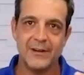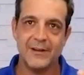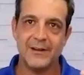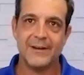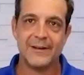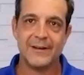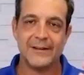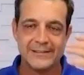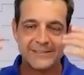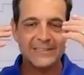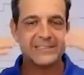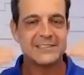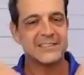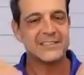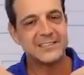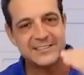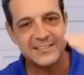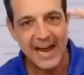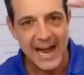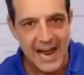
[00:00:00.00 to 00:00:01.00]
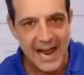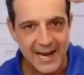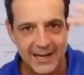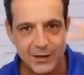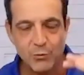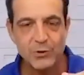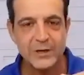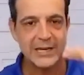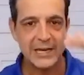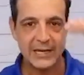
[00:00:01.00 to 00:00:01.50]
See, society
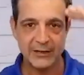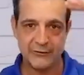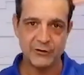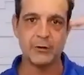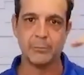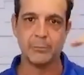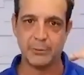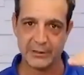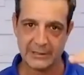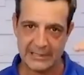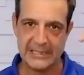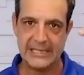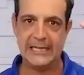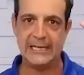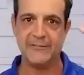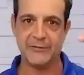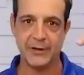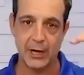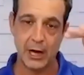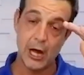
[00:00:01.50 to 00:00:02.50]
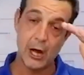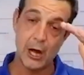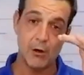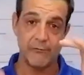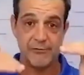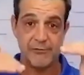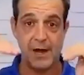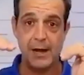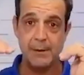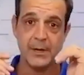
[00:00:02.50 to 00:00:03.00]
would get you to believe that, oh,
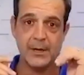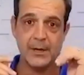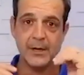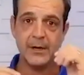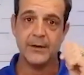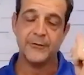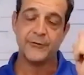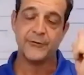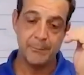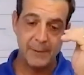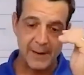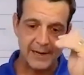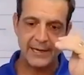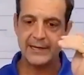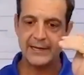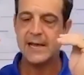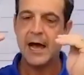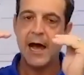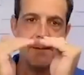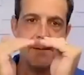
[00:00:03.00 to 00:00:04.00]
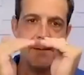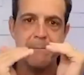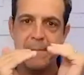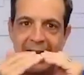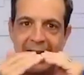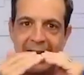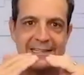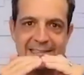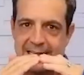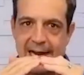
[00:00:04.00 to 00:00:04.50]
if I'm spending time
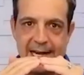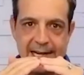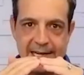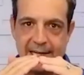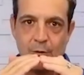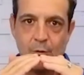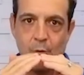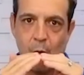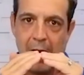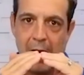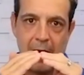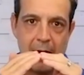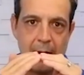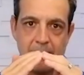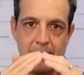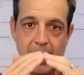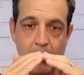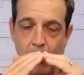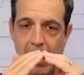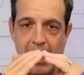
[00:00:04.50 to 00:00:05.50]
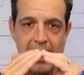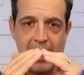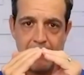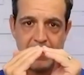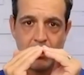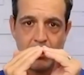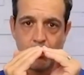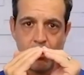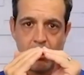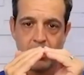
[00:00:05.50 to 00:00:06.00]
meditating while I'm while I'm
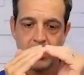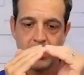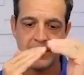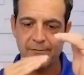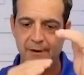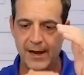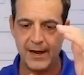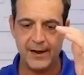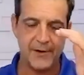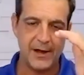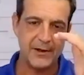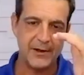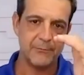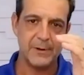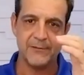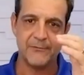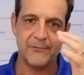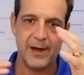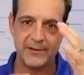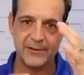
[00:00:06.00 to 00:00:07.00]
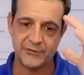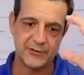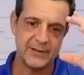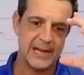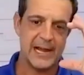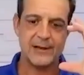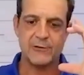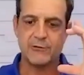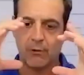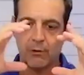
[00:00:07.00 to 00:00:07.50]
at work, if I if I if I
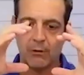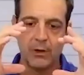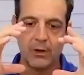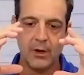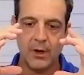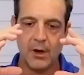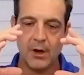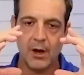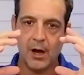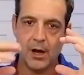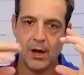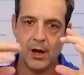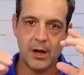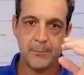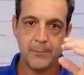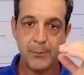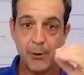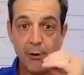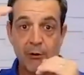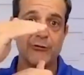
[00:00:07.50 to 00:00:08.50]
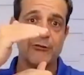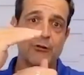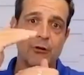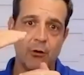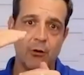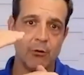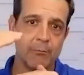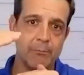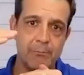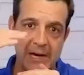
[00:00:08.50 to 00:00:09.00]
schedule a, a
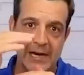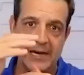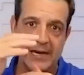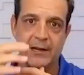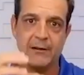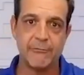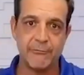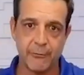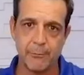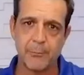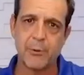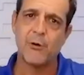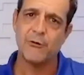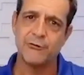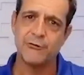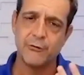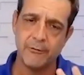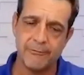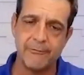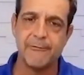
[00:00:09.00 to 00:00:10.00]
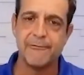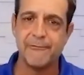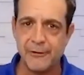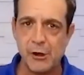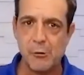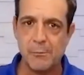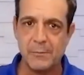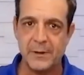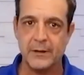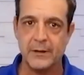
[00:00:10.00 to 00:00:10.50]
personal meeting for personal fulfillment